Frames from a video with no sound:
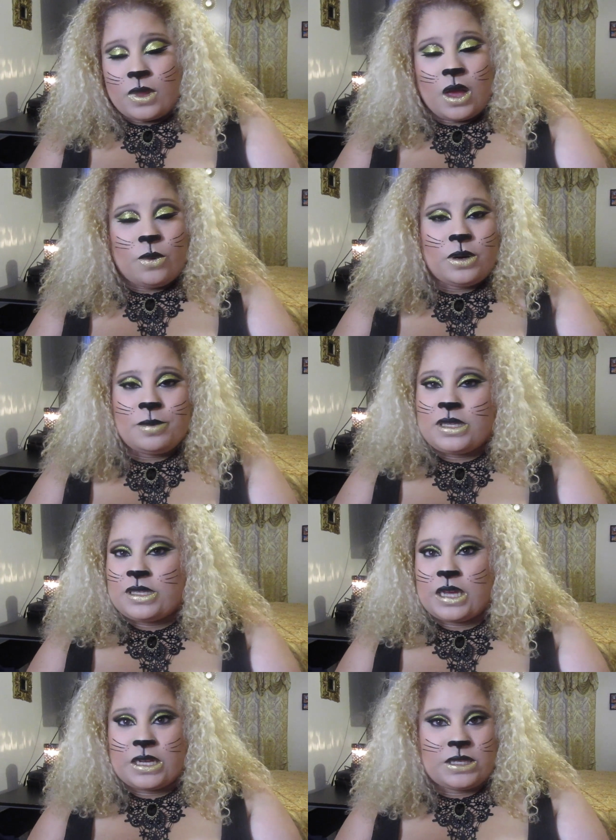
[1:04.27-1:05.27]
I want to be
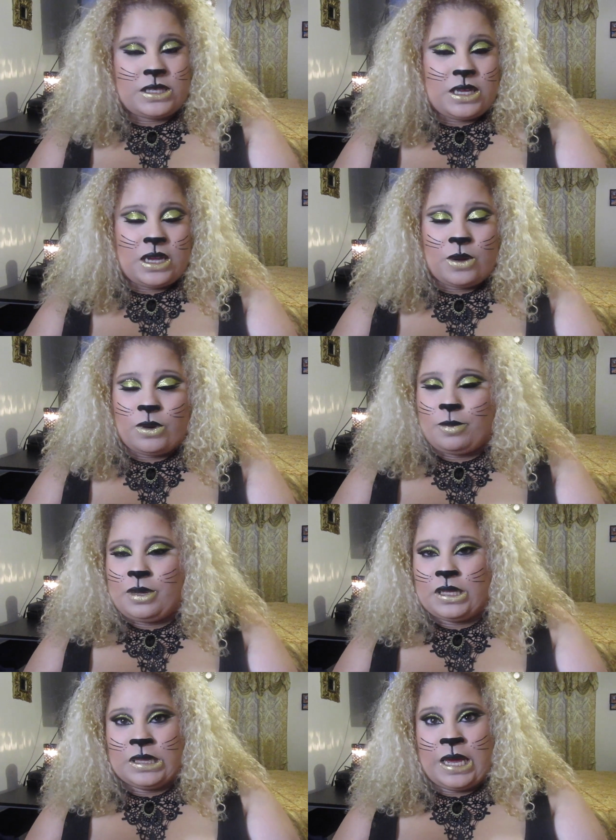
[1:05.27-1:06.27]
sexy and I want to be
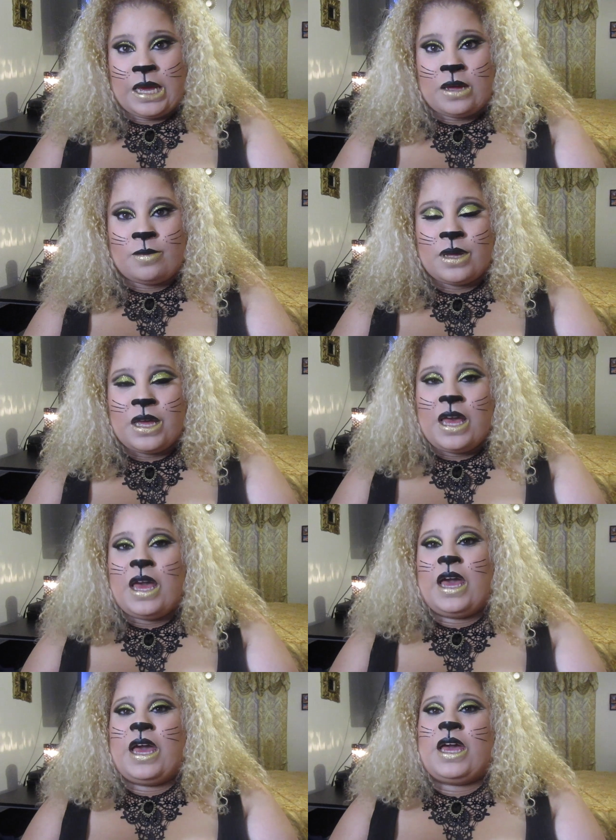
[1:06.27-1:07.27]
glam,
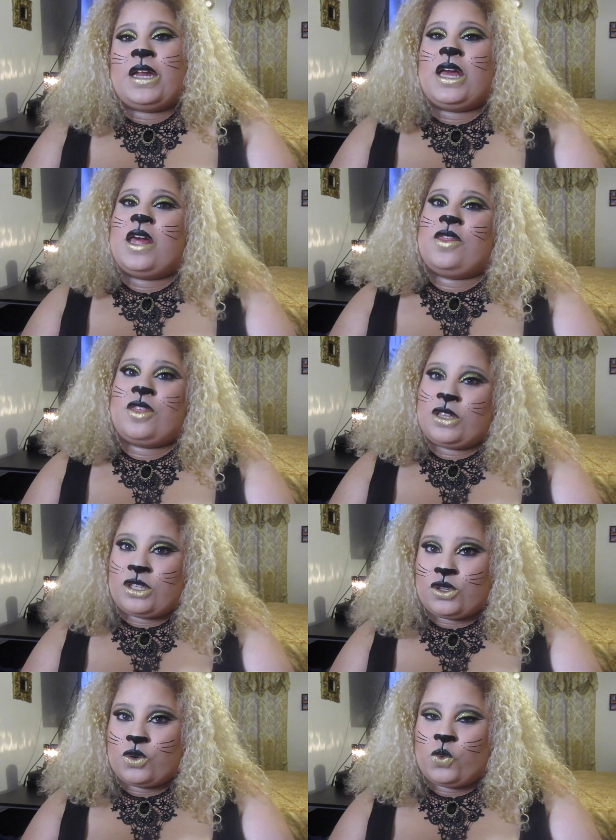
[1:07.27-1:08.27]
and
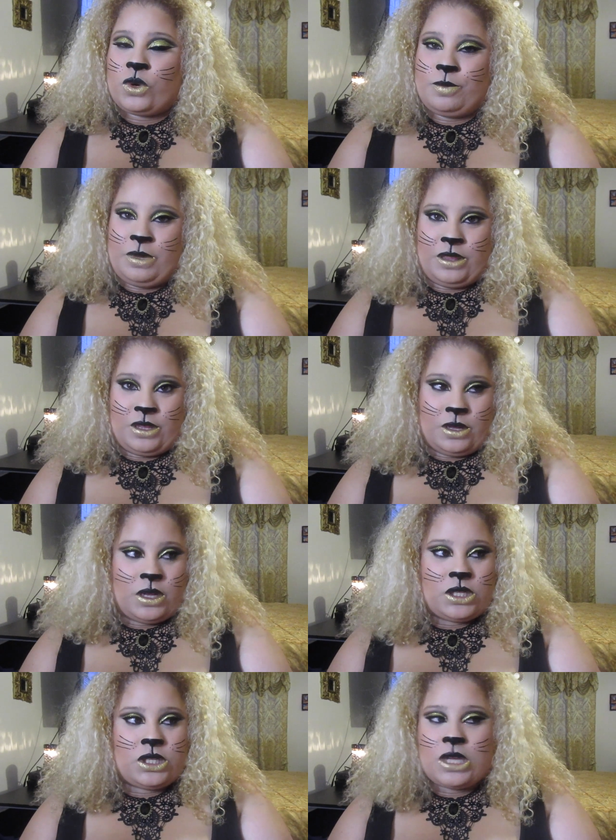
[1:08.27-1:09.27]
this would be the
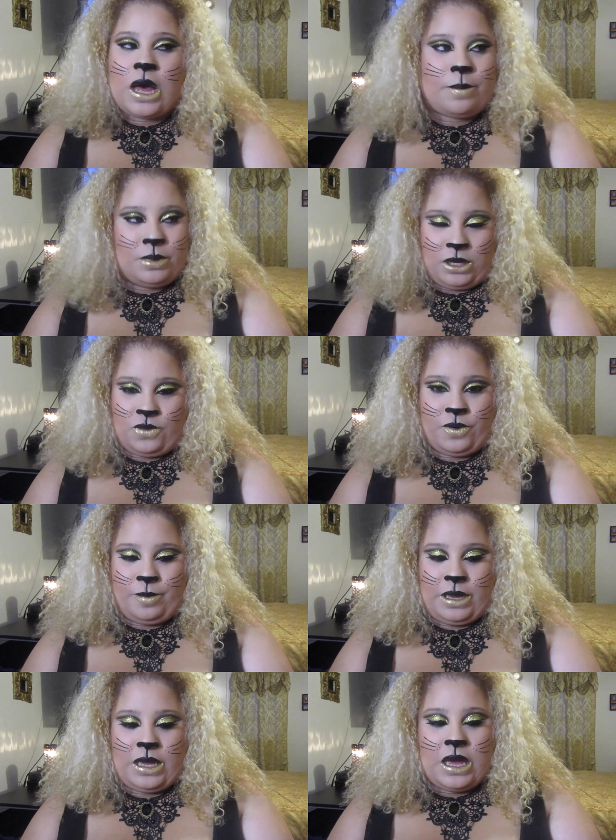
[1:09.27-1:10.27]
top look for
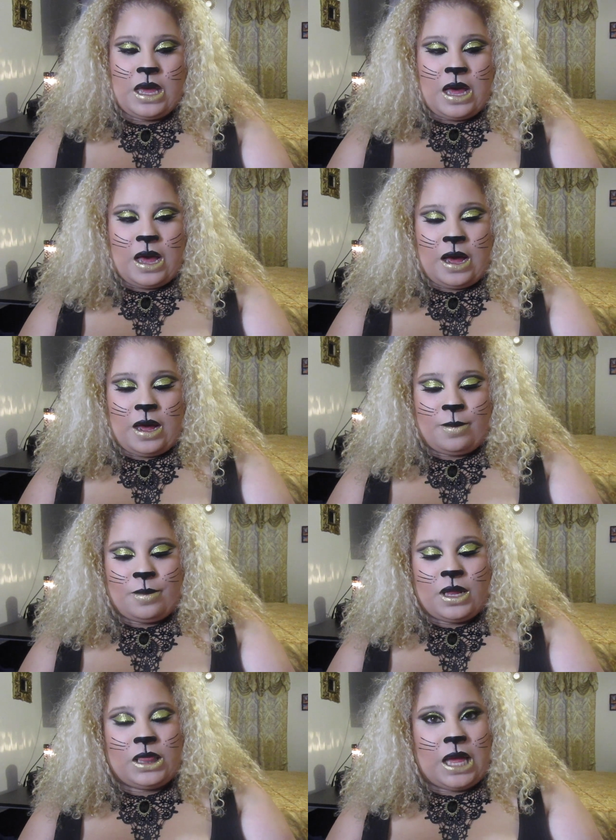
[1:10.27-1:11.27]
me.
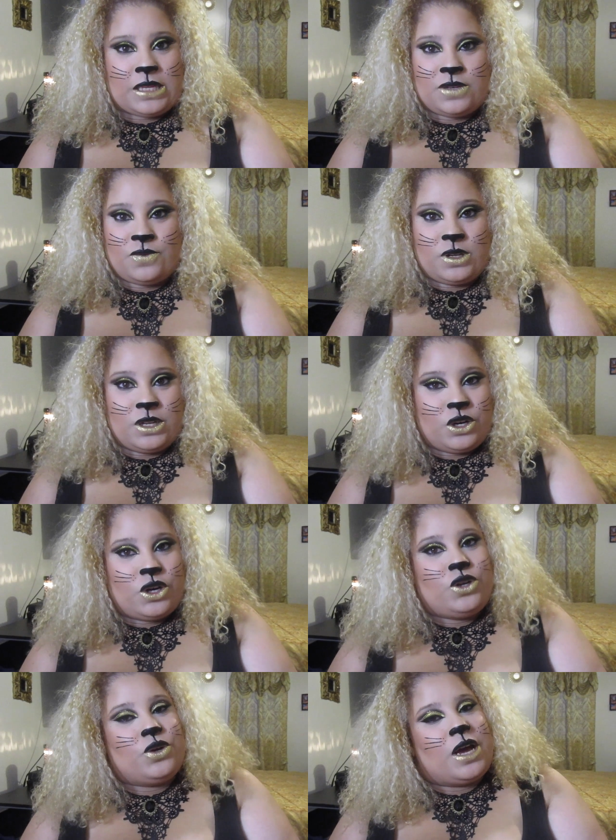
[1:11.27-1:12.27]
Lots of glitter.
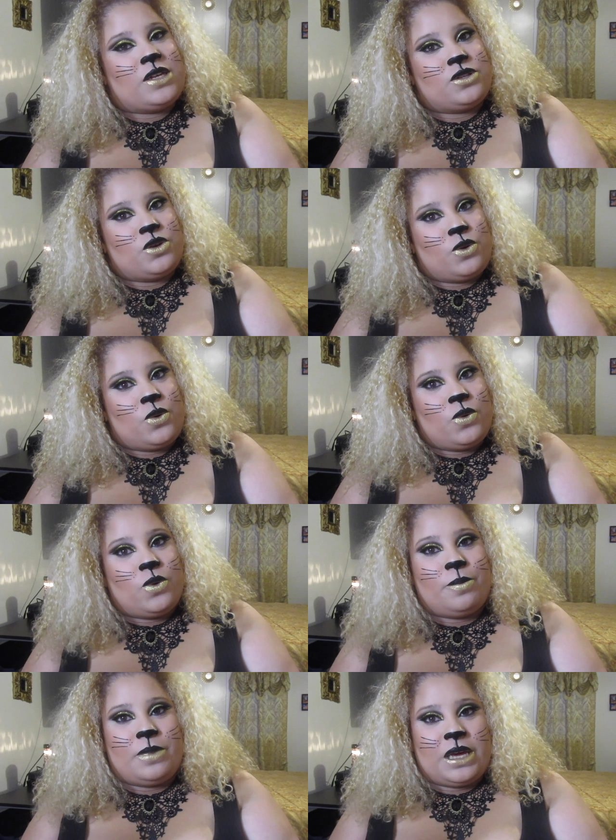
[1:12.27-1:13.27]
You guys know
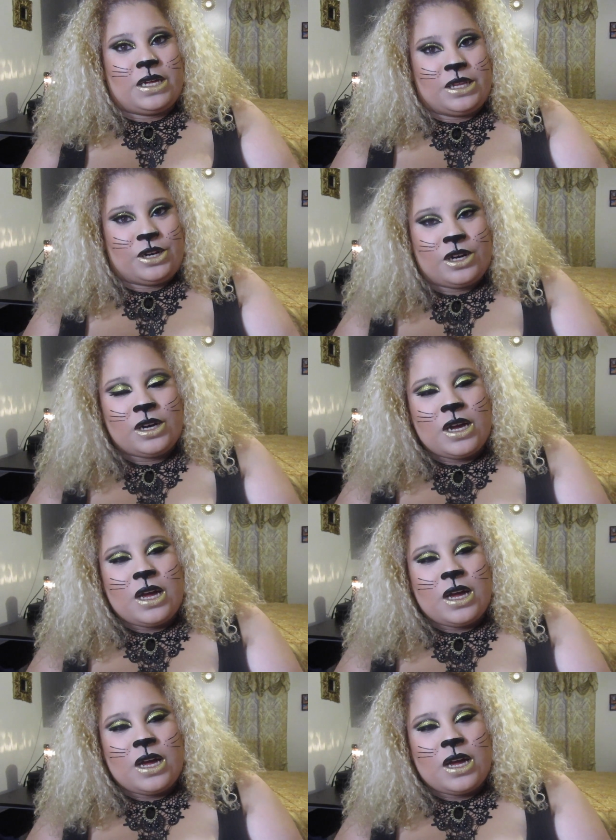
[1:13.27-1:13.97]
me and glitter.